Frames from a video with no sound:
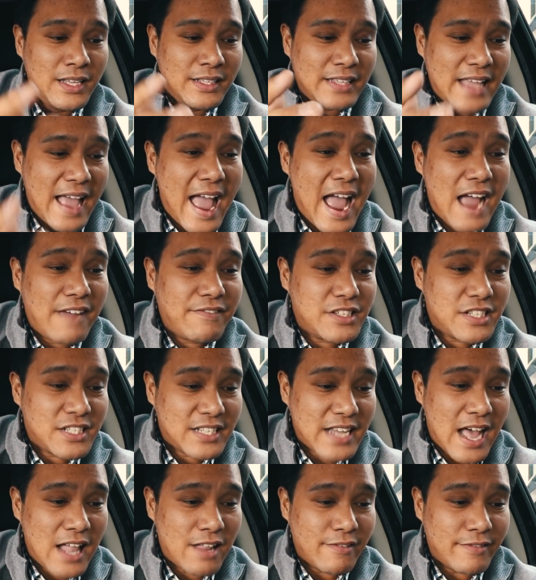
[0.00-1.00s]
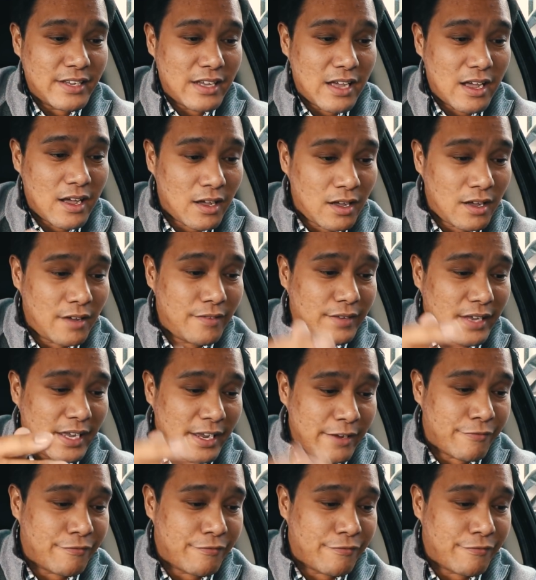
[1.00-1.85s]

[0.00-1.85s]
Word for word: The average salary of a